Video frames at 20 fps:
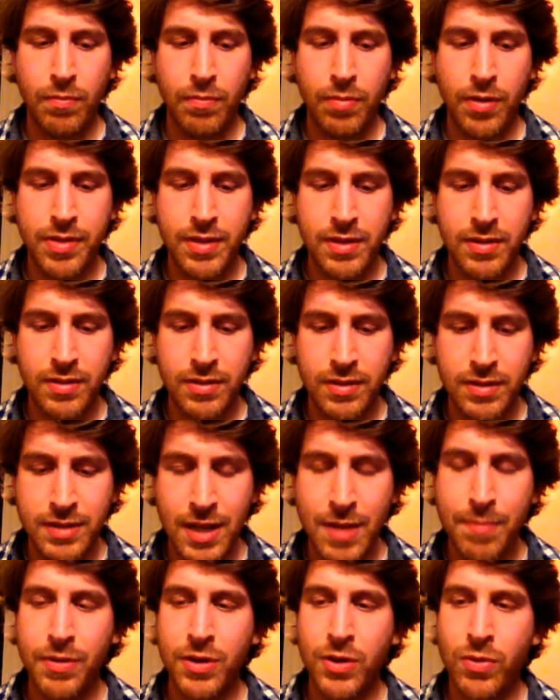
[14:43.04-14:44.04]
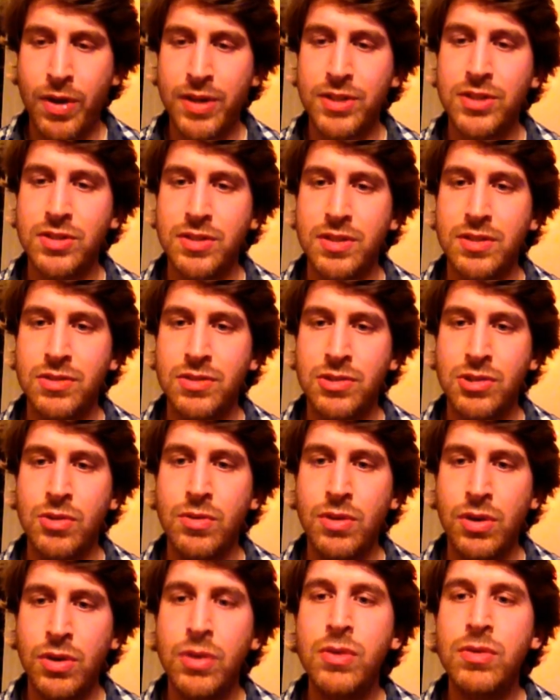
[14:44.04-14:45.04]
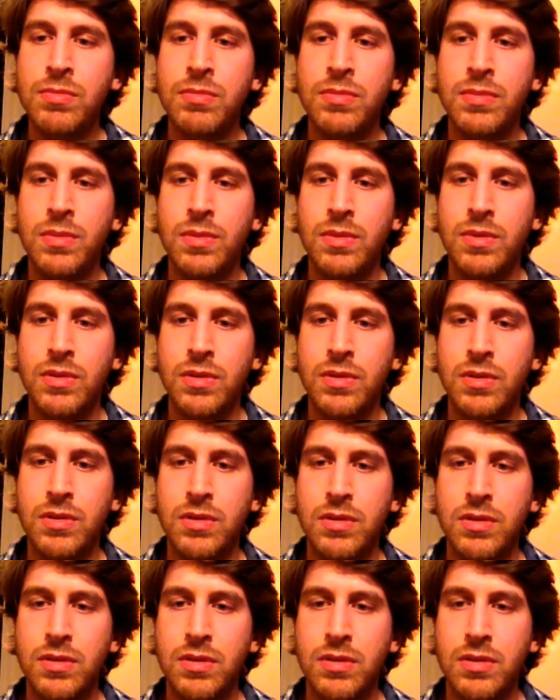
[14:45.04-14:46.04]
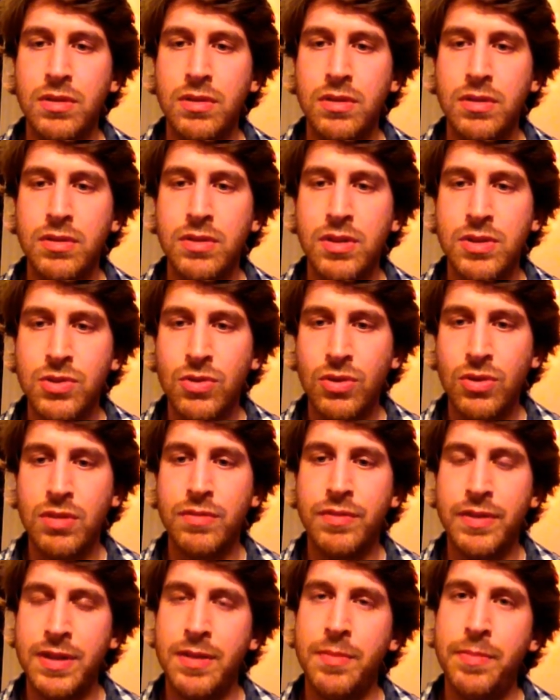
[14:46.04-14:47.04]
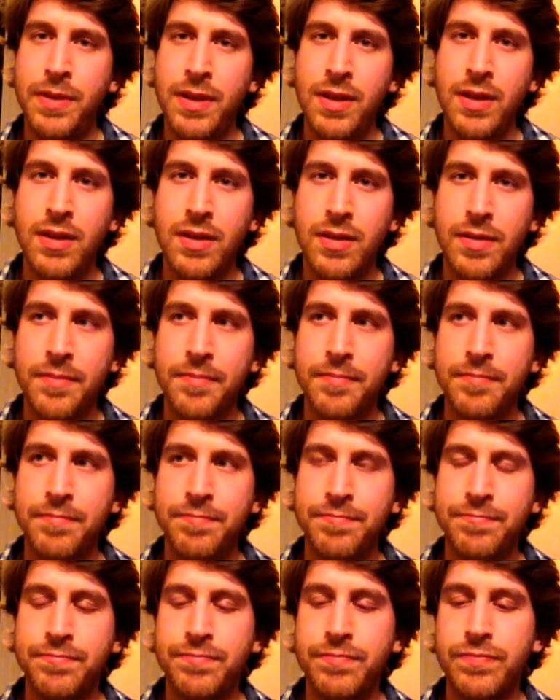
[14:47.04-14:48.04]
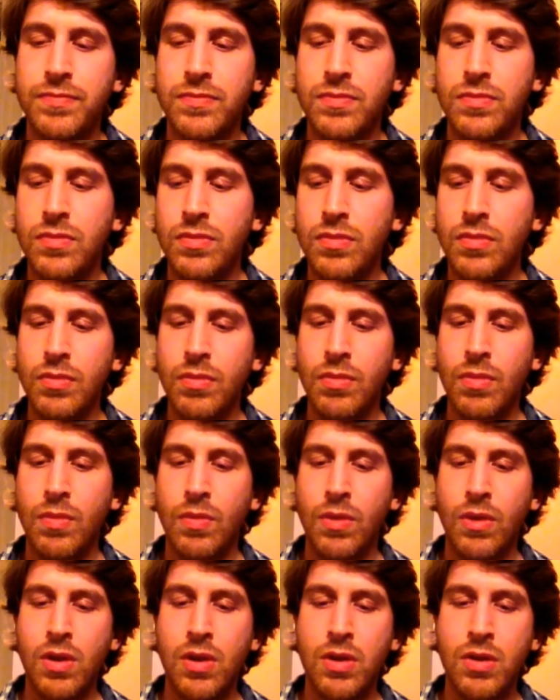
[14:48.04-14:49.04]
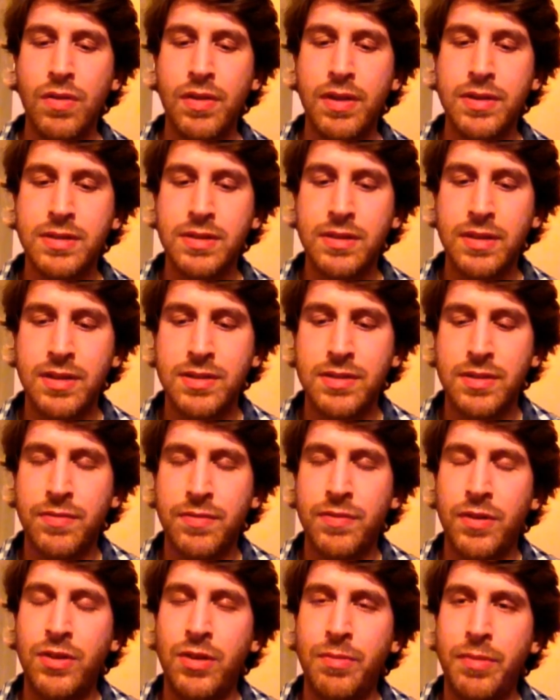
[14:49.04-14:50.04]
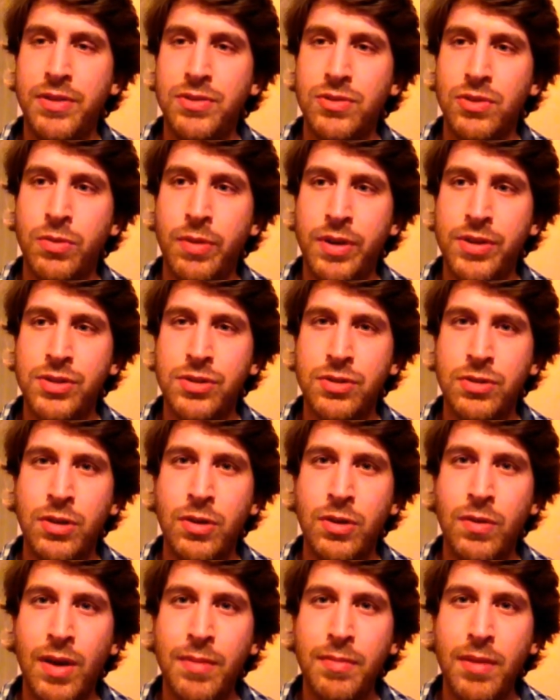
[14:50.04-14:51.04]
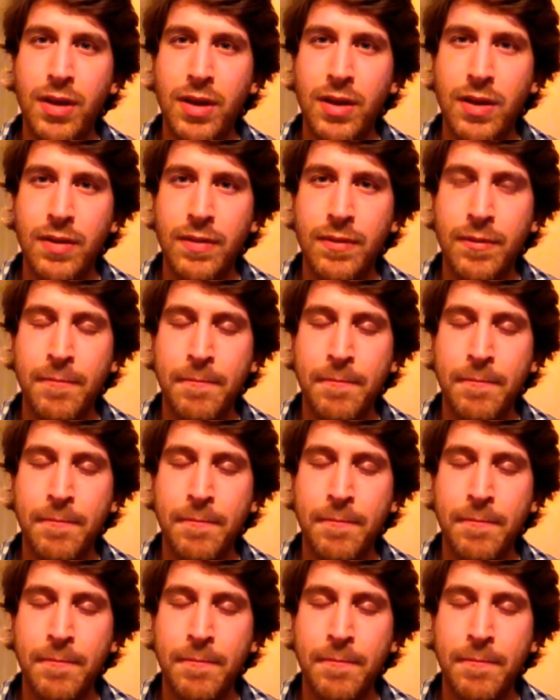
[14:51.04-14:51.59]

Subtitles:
But the deeper question is, to whom does all of it appear? You know, that's the fundamental question, who am I?